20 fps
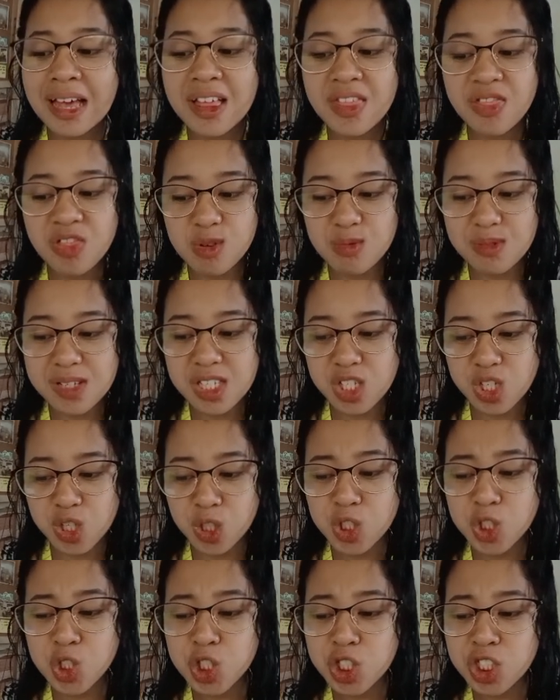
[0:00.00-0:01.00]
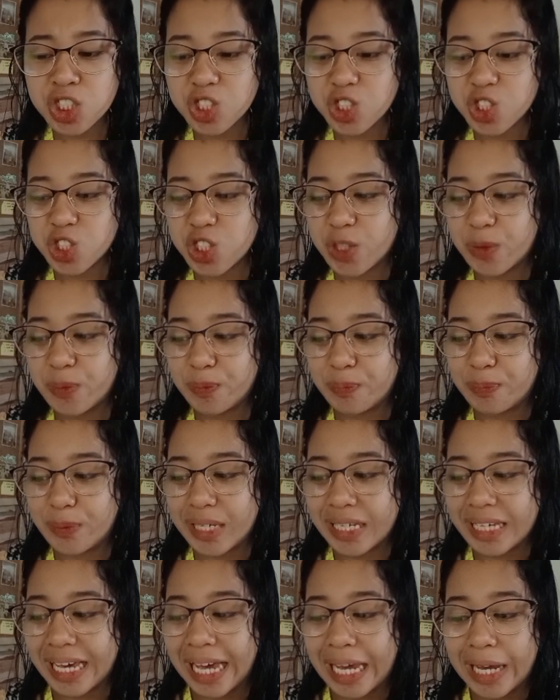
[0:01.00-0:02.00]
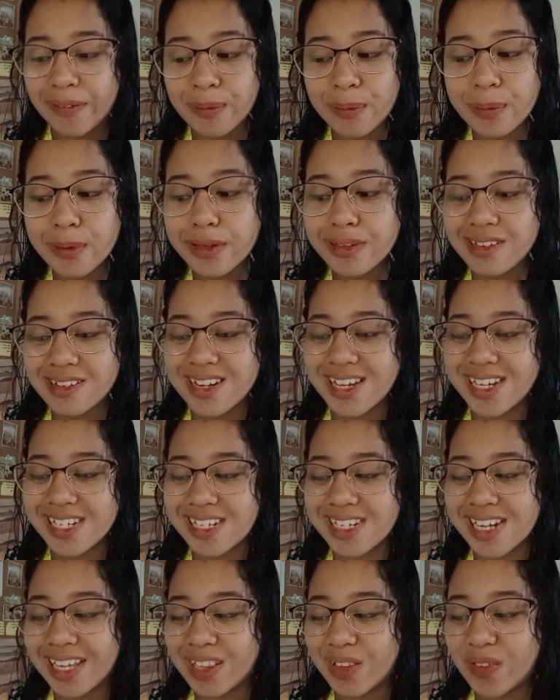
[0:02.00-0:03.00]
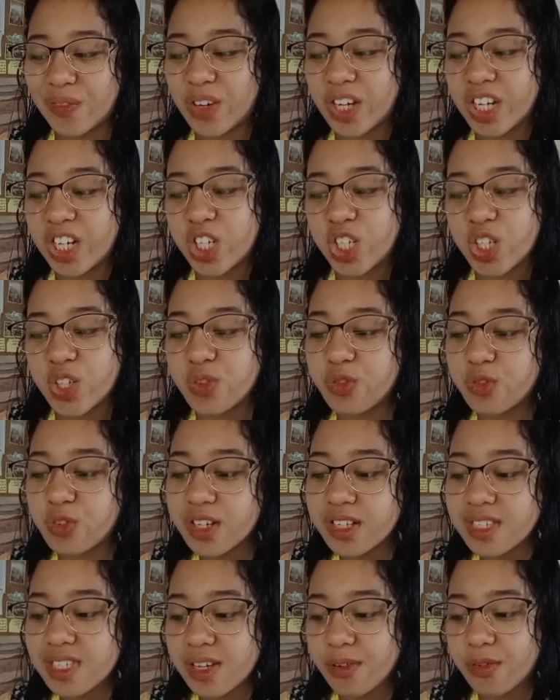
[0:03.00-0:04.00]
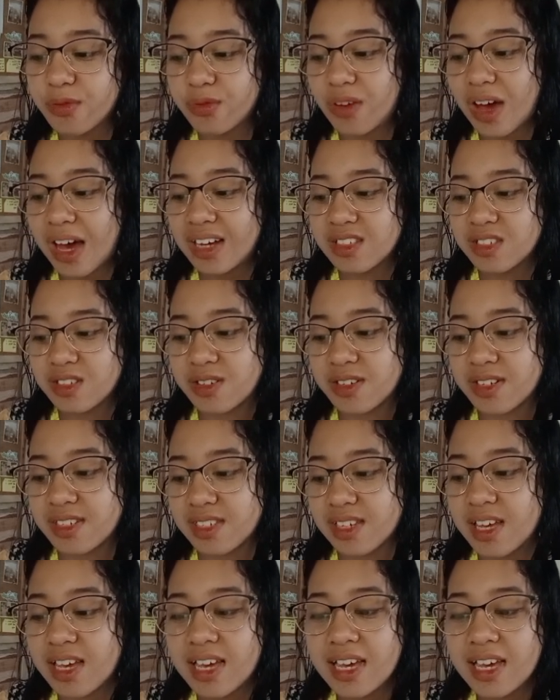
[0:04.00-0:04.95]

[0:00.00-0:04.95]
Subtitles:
The researcher should be able to identify different factors